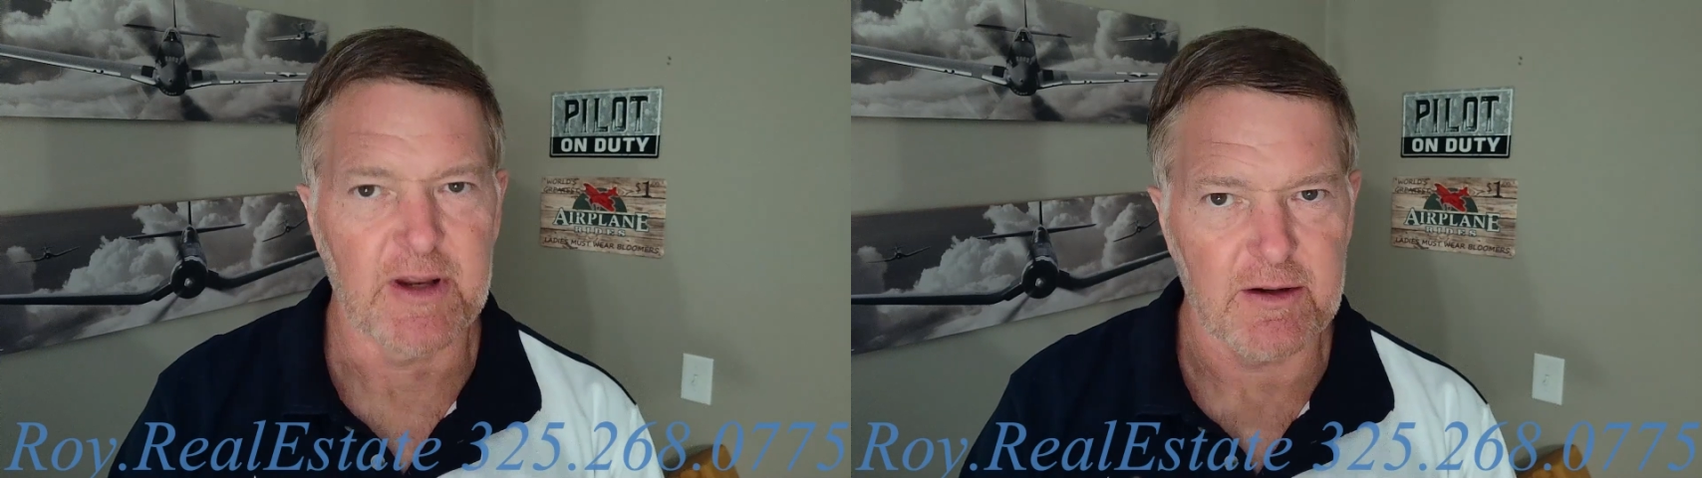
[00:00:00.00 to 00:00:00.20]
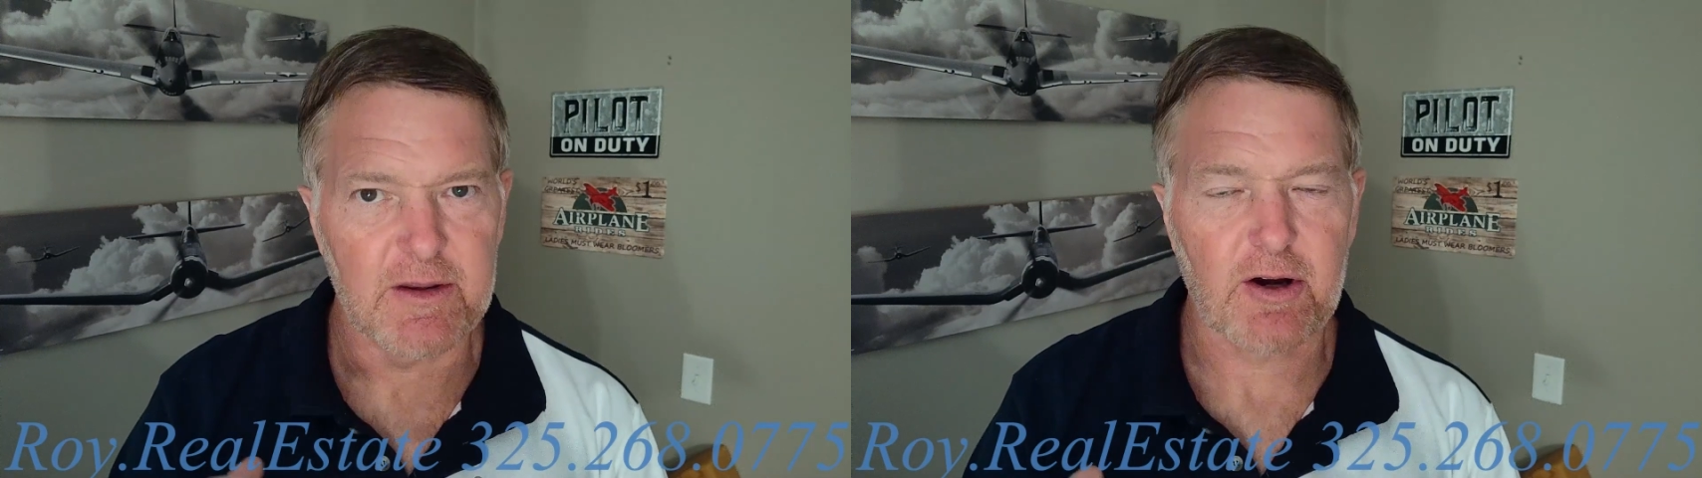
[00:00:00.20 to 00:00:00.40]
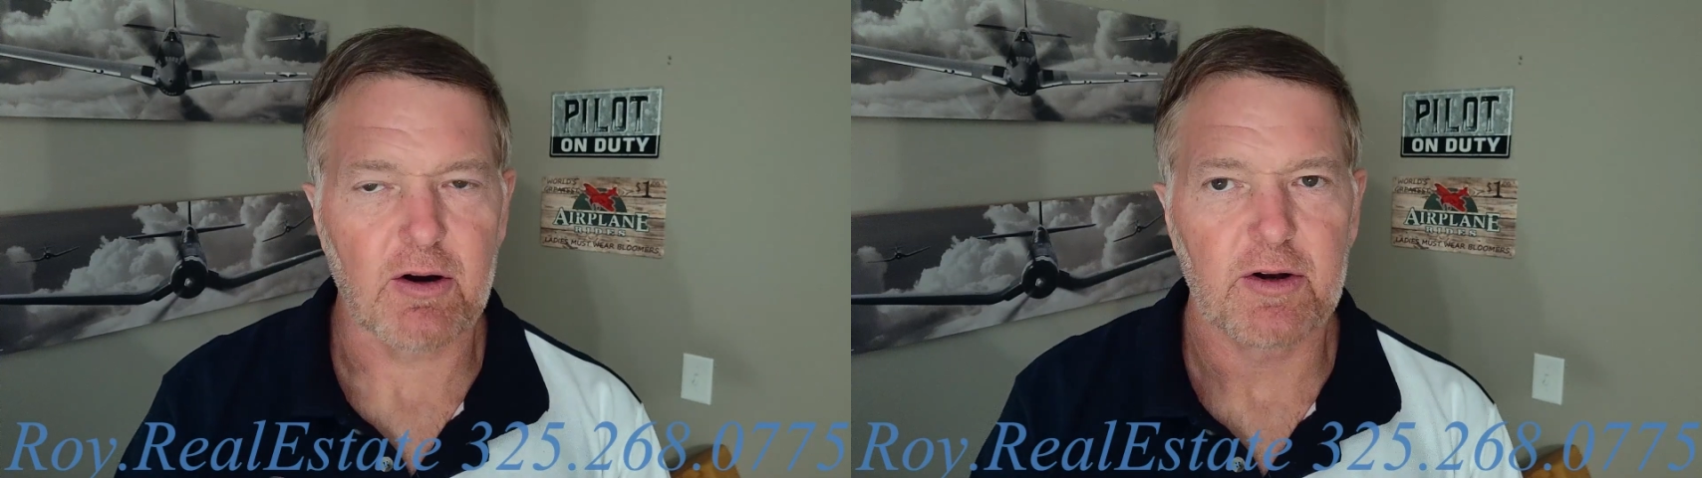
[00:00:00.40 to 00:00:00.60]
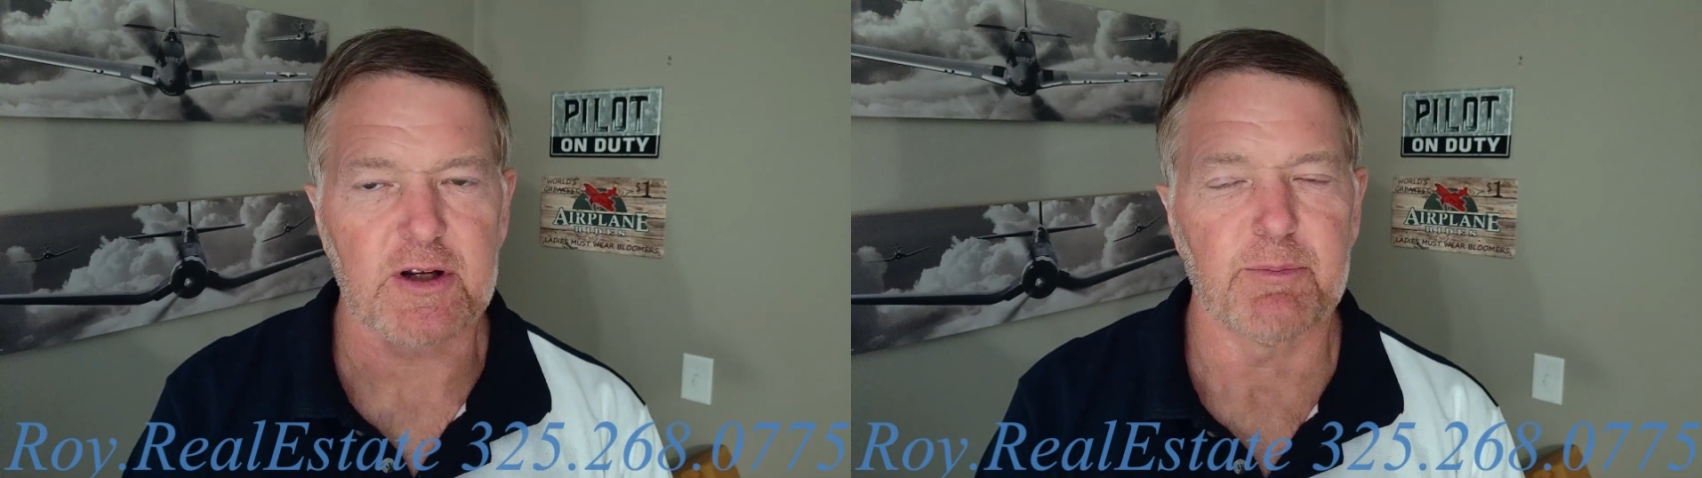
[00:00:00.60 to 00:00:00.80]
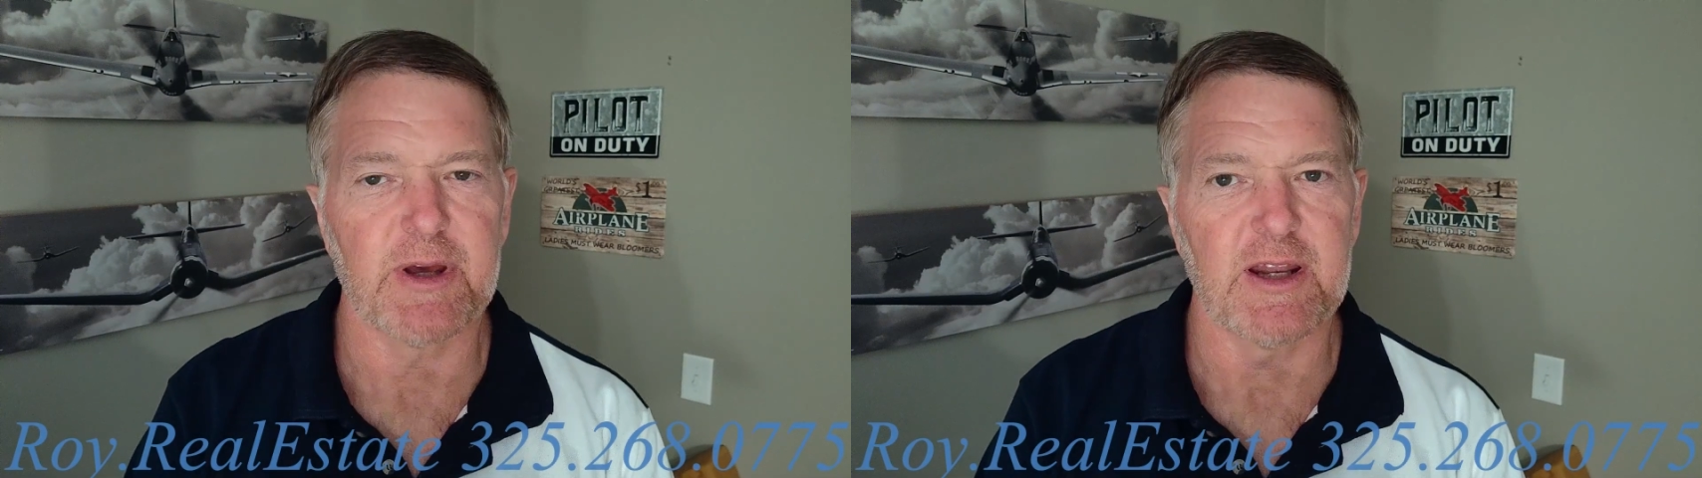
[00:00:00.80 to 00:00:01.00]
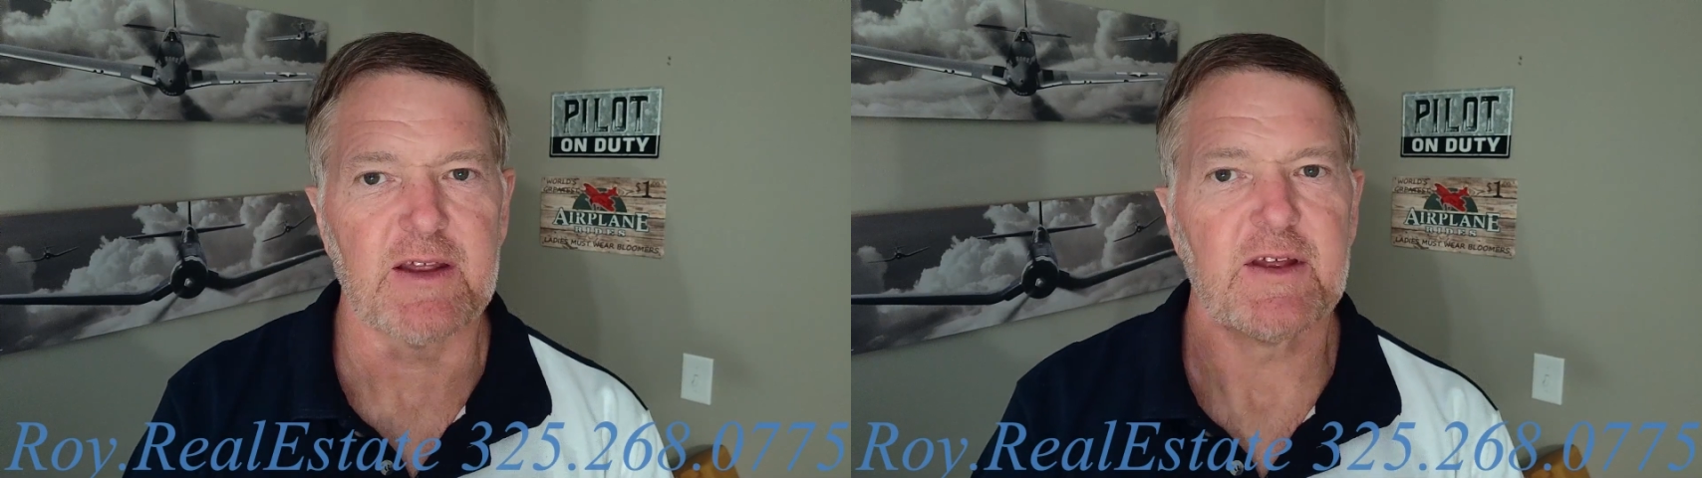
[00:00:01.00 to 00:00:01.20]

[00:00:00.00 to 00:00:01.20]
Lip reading: that are on a committee